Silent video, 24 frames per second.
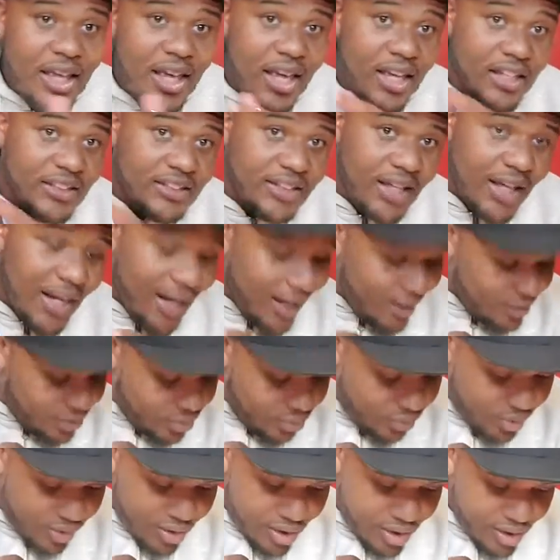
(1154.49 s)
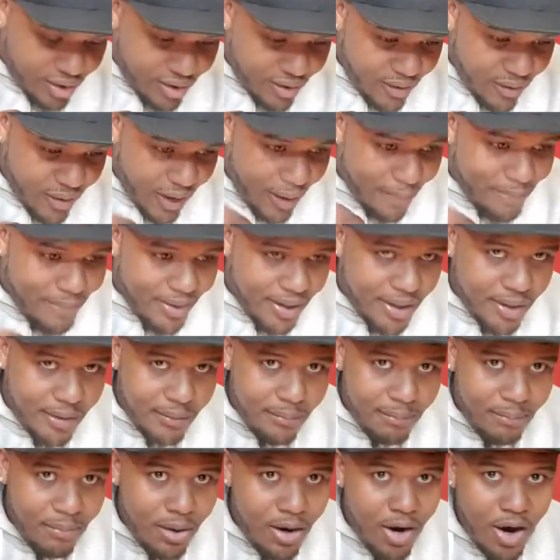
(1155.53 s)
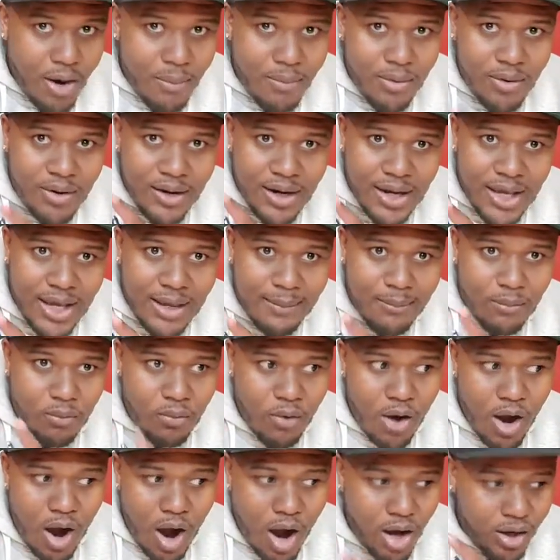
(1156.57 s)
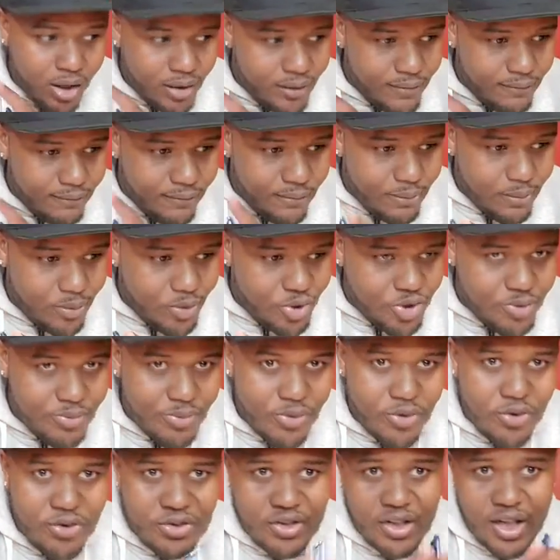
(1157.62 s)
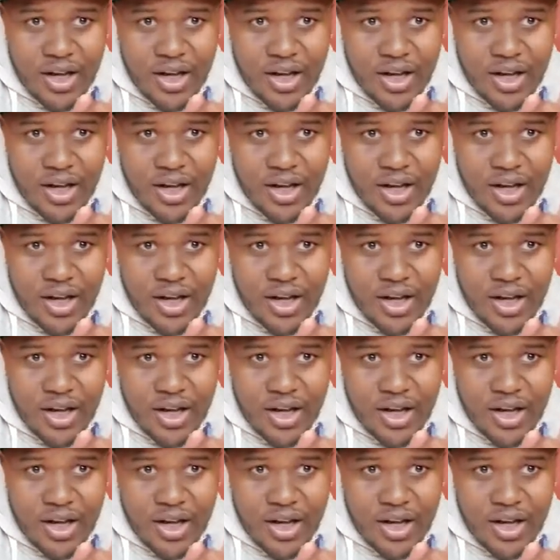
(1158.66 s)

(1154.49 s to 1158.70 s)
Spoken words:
And shout out to I met a barber named Rock from Orangeburg.